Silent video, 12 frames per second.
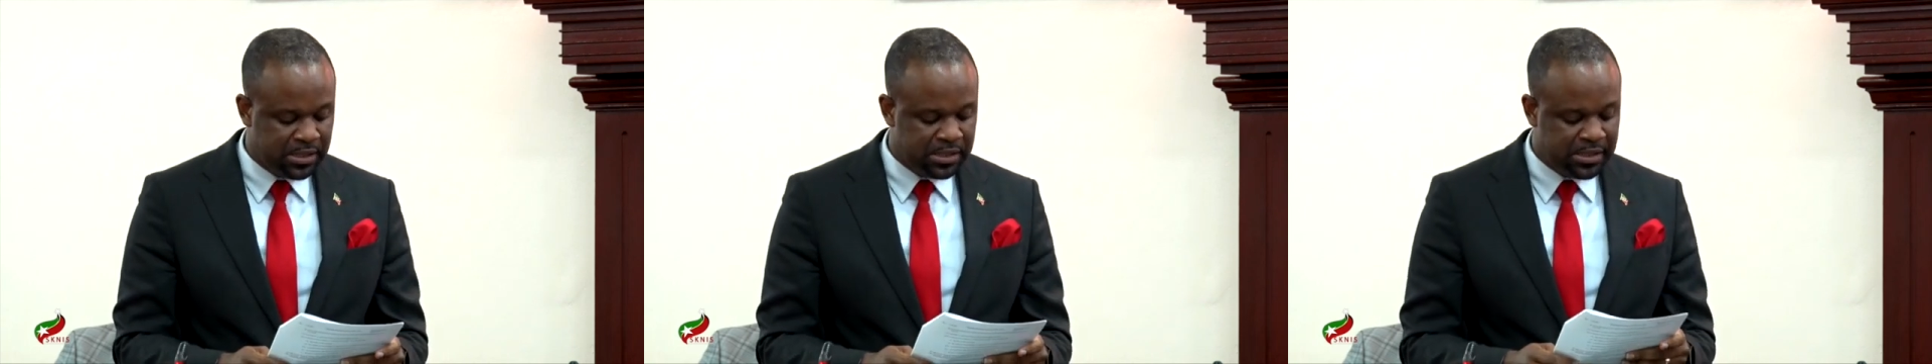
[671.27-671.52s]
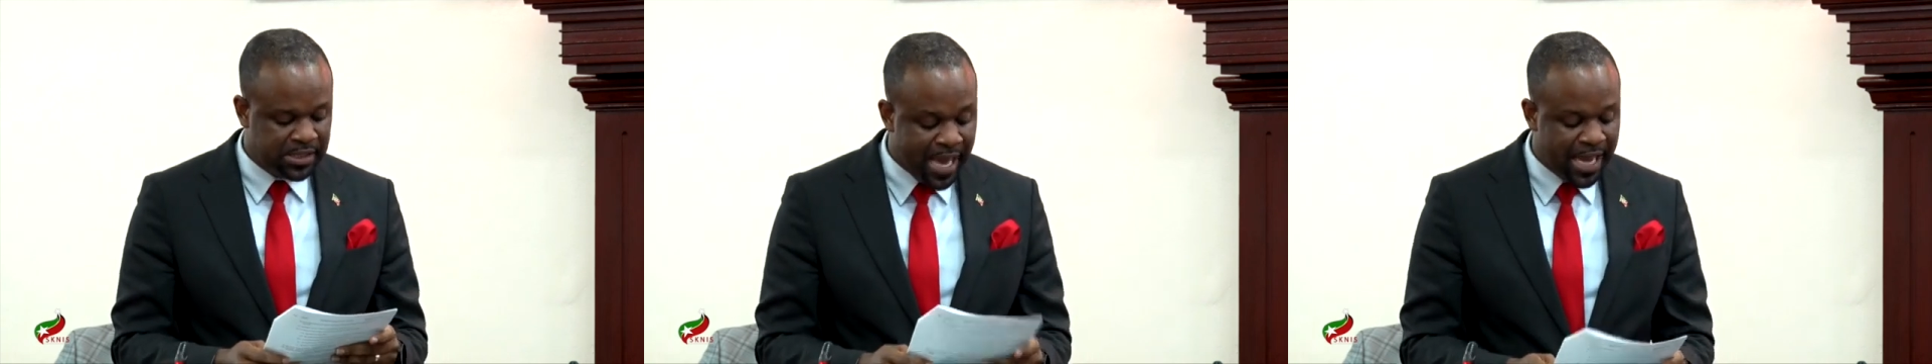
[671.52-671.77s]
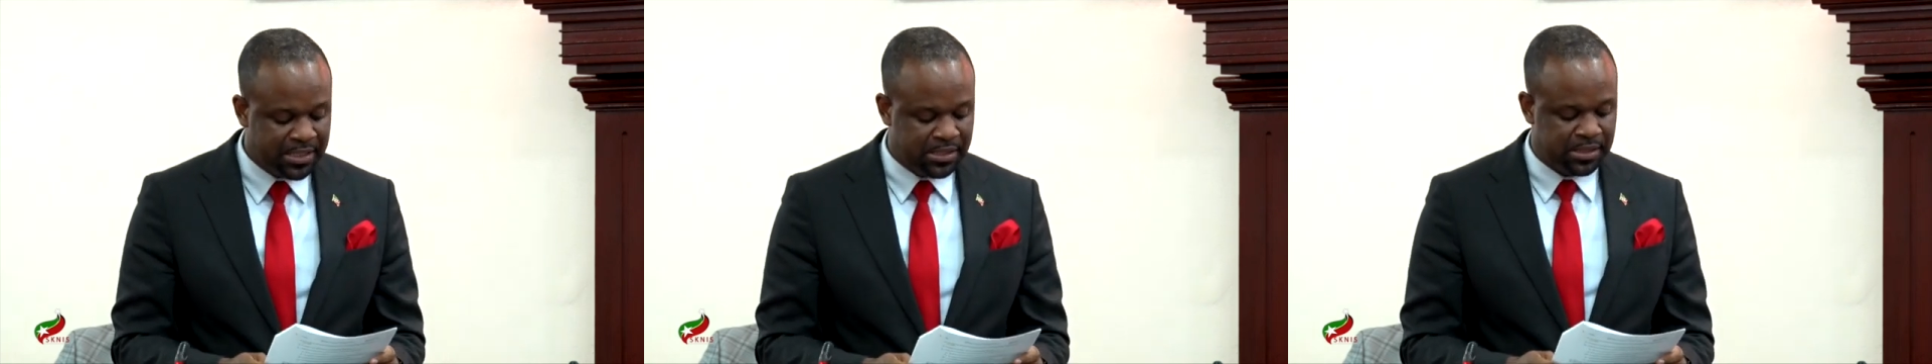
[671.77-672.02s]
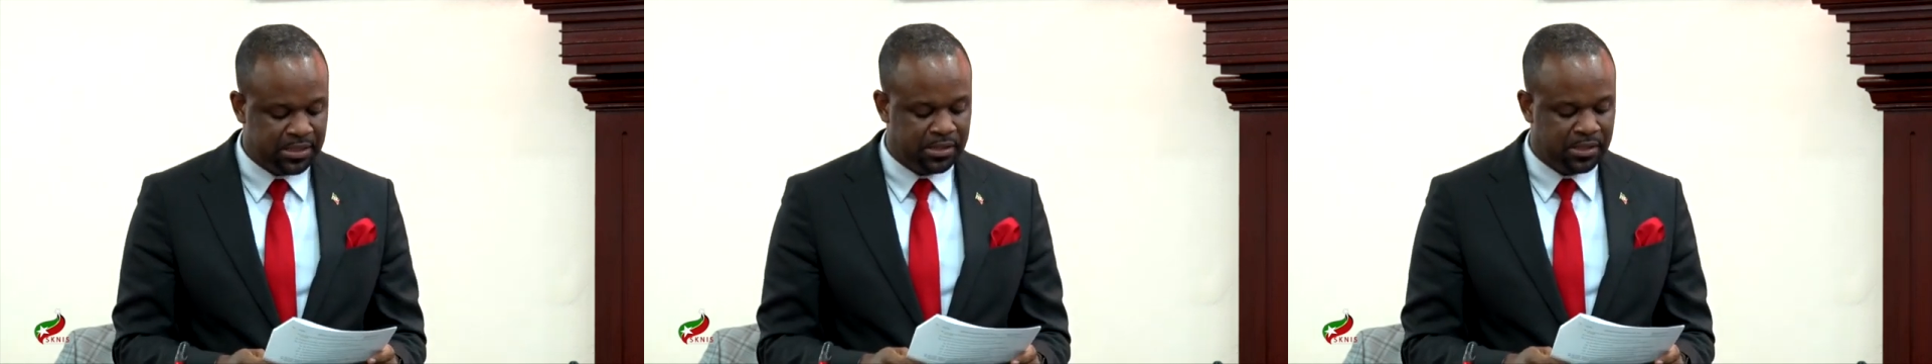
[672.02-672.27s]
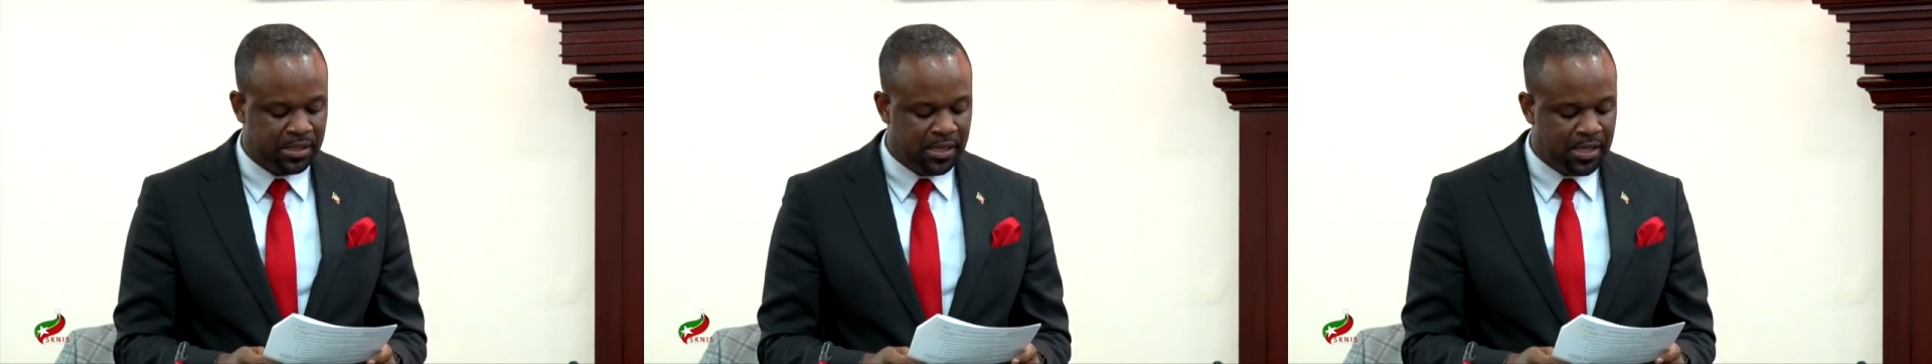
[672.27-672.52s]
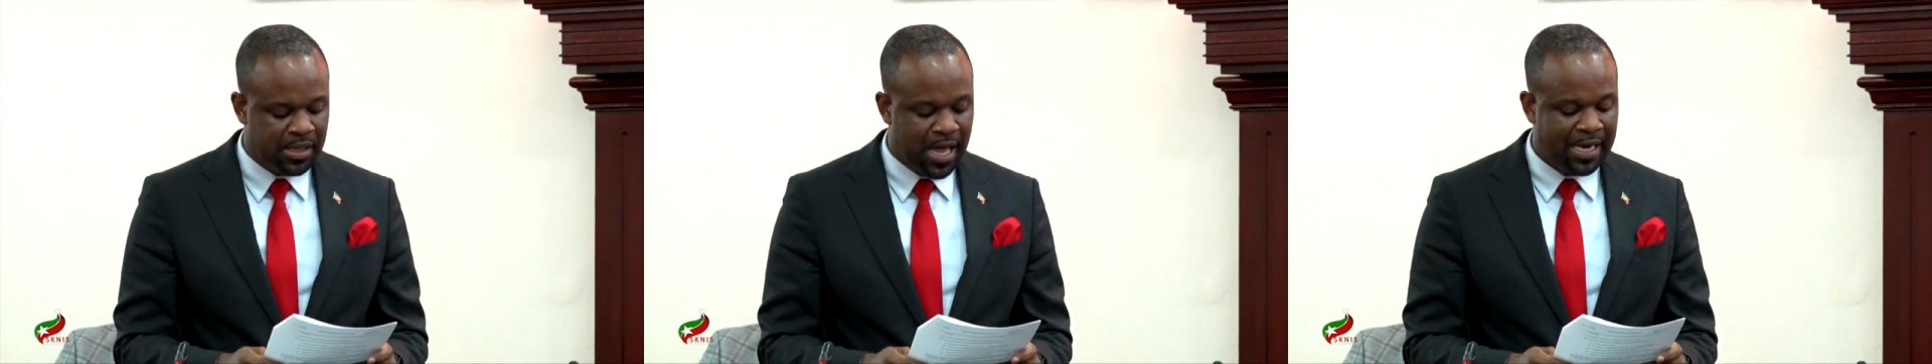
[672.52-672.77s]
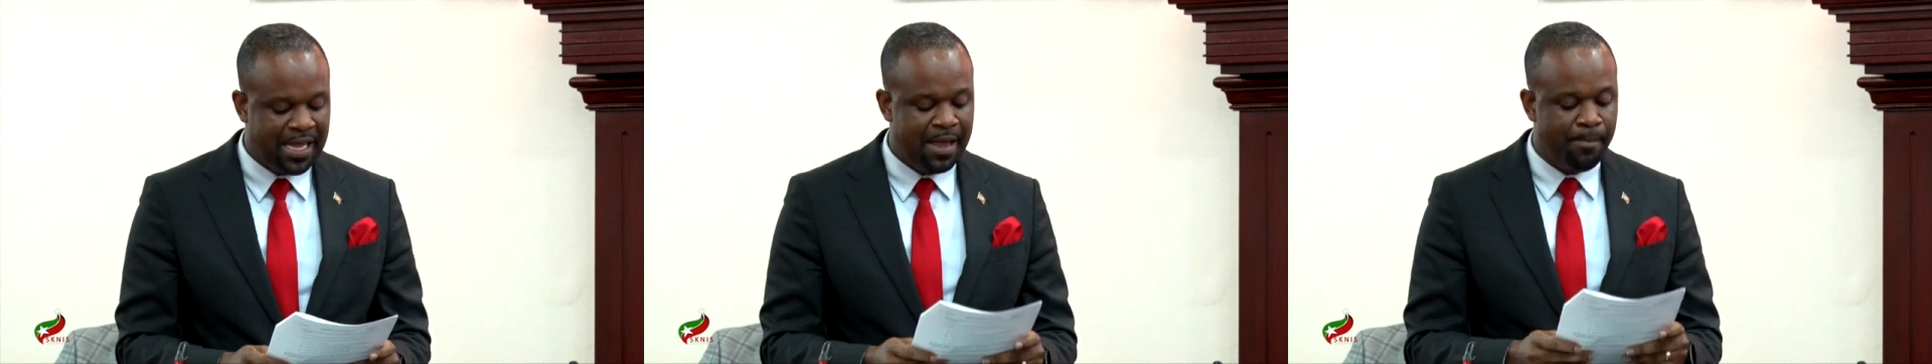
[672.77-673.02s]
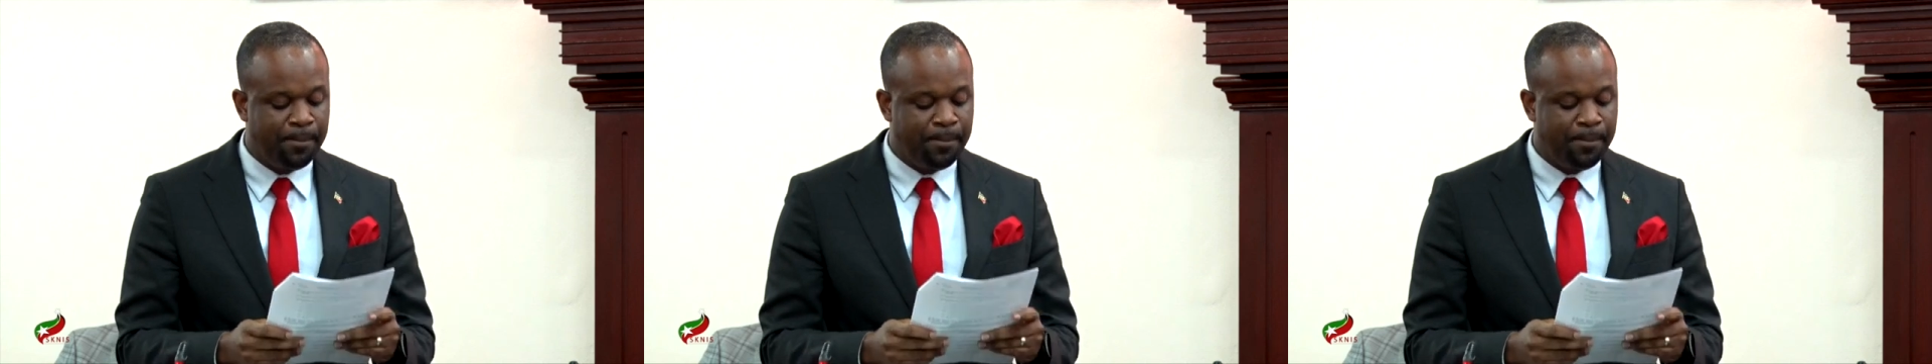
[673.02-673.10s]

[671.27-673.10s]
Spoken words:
says that a